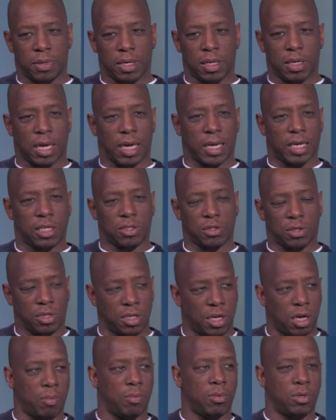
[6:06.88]
be like he's on
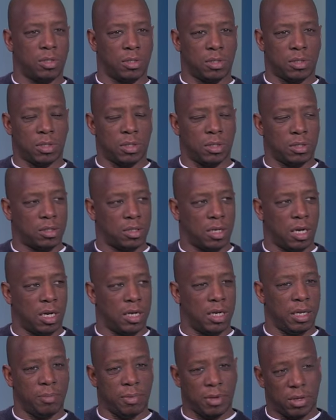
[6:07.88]
the upward
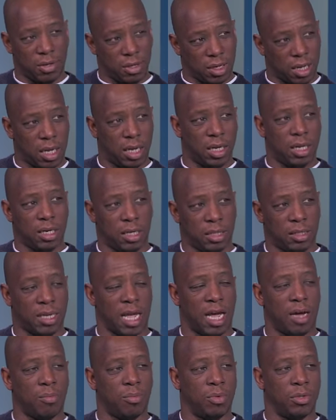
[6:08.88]
slant. It'd be on the kind of the
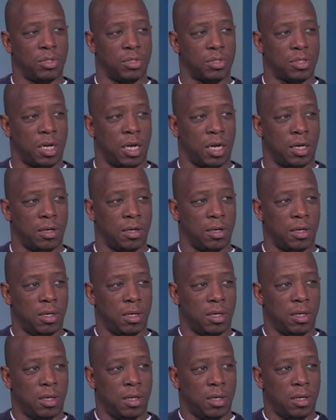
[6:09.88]
downward slant,
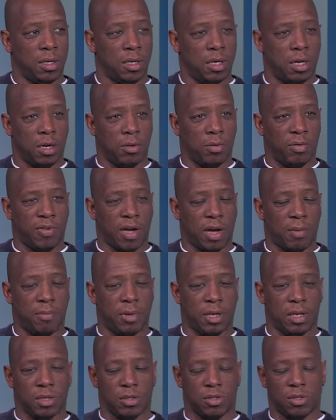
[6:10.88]
you know, without
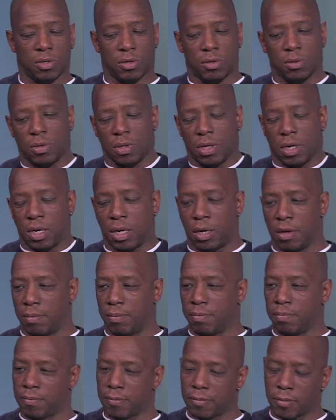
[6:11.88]
being too
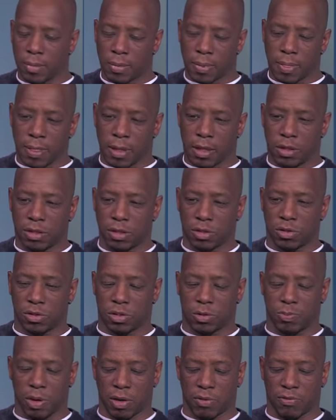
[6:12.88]

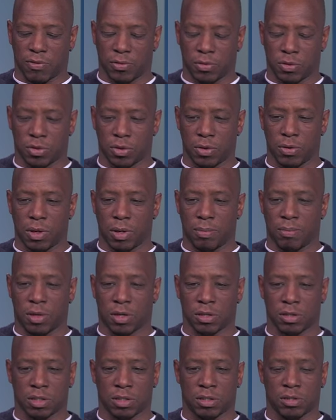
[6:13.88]
disrespectful to him,
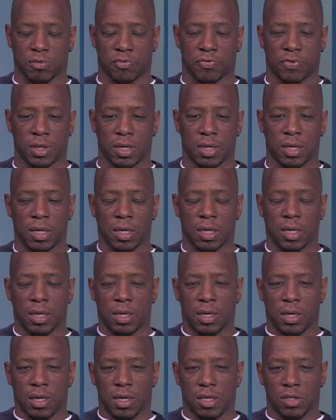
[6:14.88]
because I still think
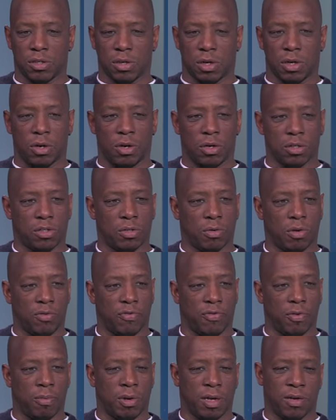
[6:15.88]
he's got a lot to
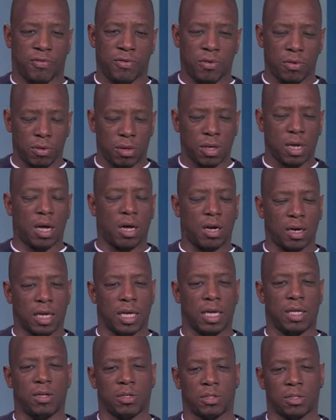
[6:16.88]
offer. But if you can't
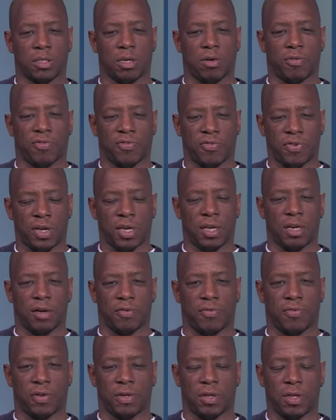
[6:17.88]
get yourself fit
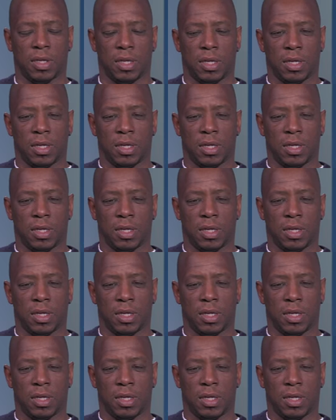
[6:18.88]
enough and